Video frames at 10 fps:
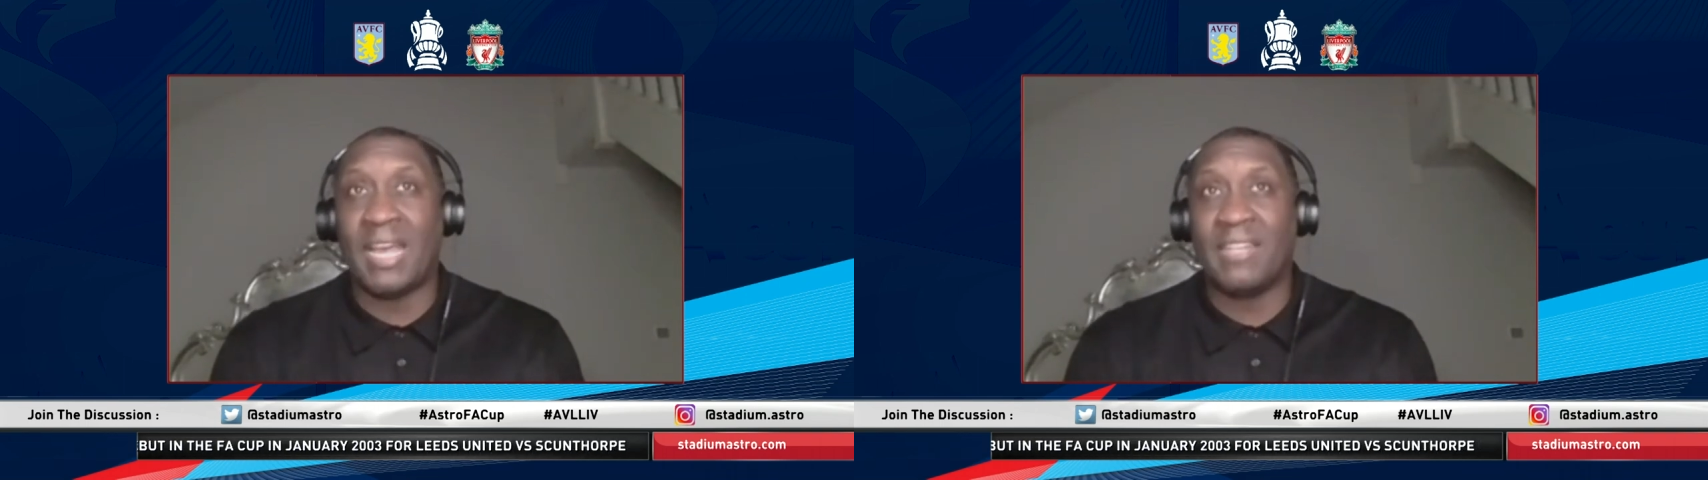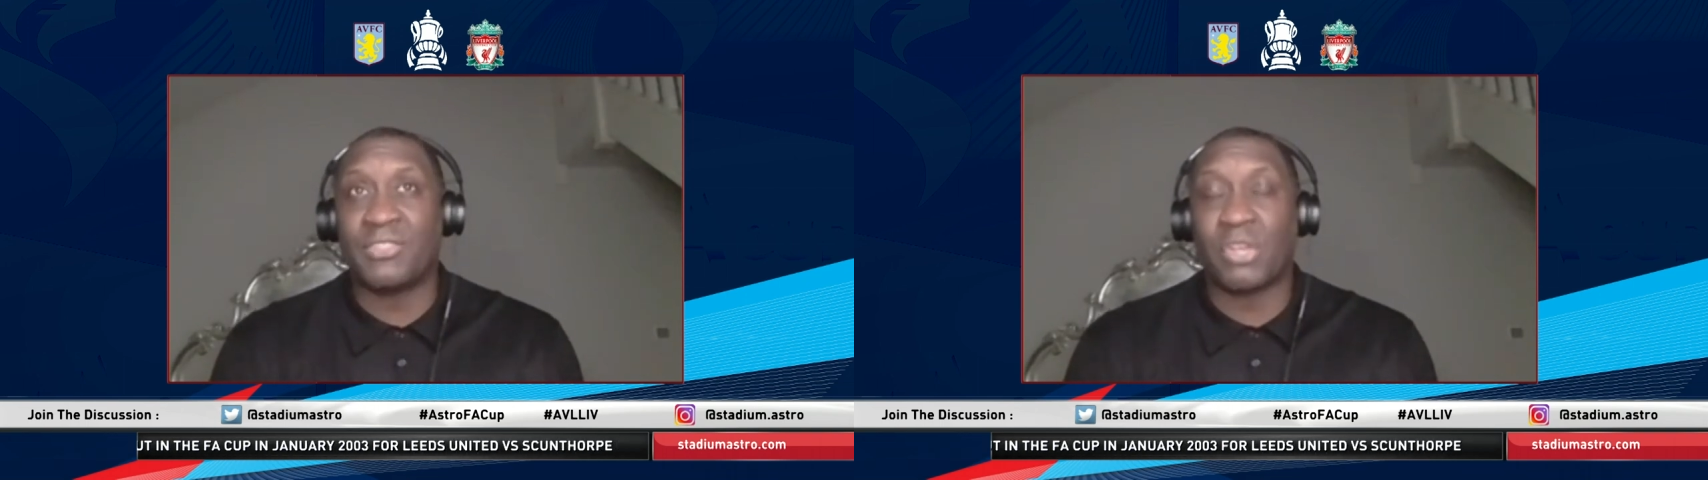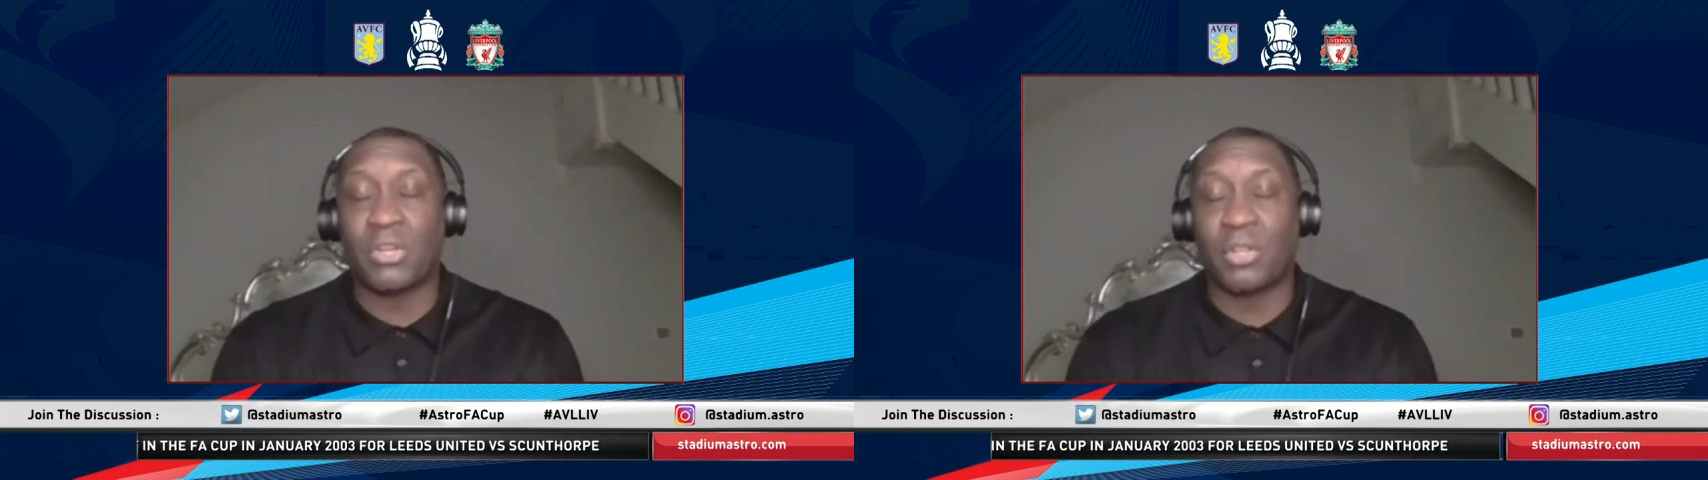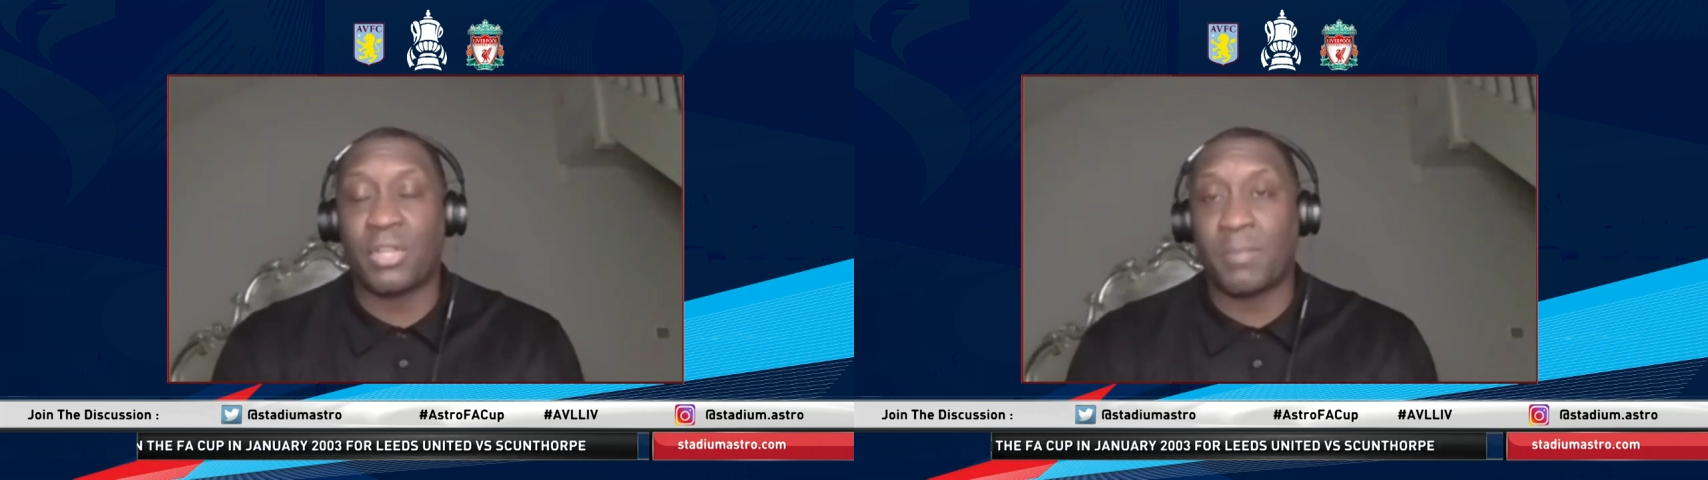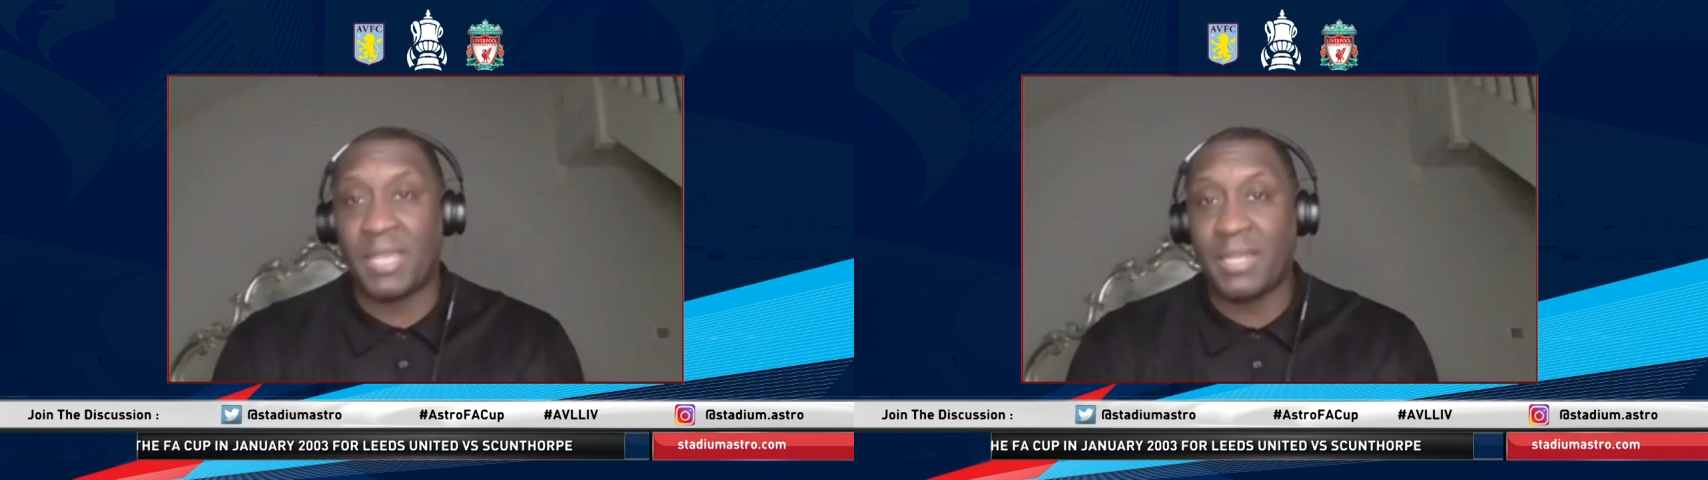hands-on on the
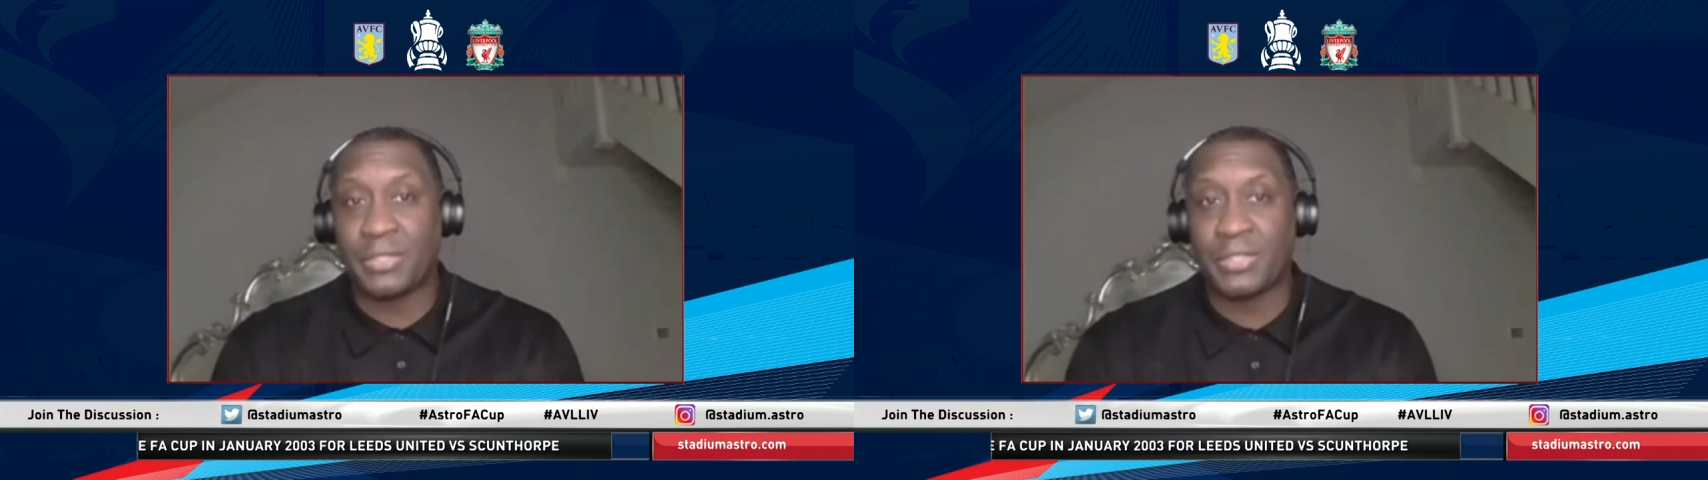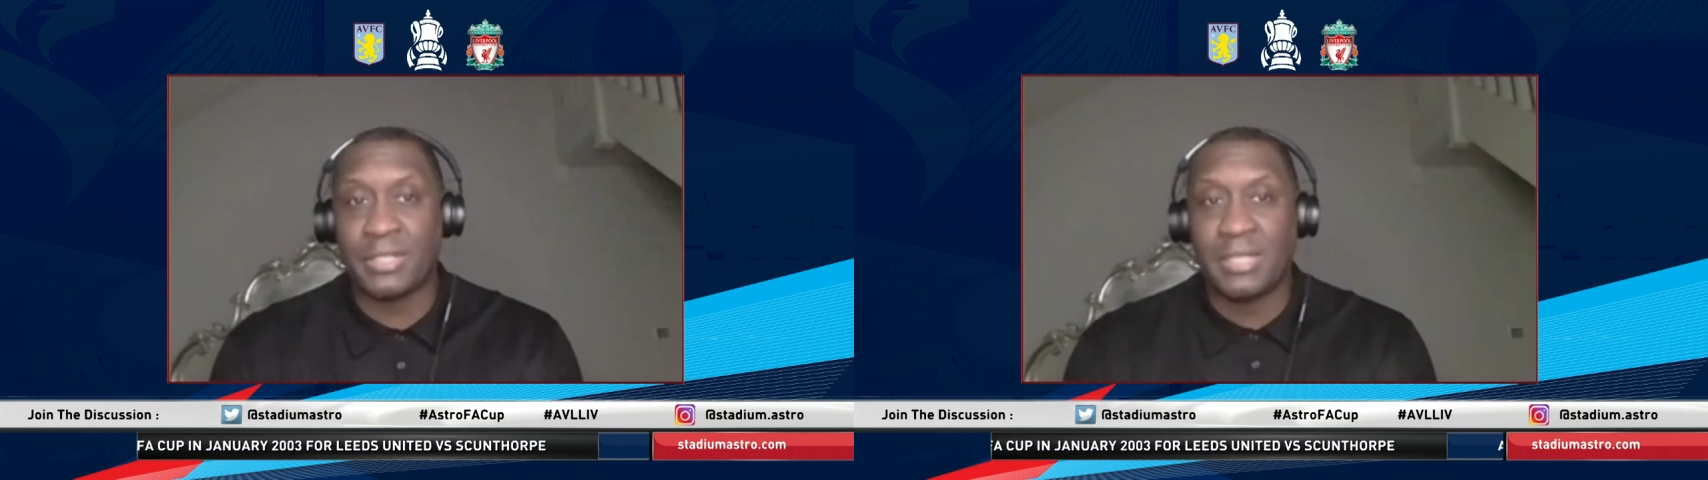pitch,